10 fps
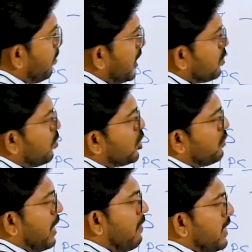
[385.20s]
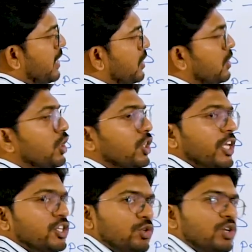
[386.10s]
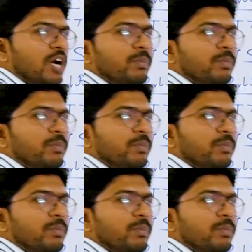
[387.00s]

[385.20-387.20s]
means most favored nations. There should not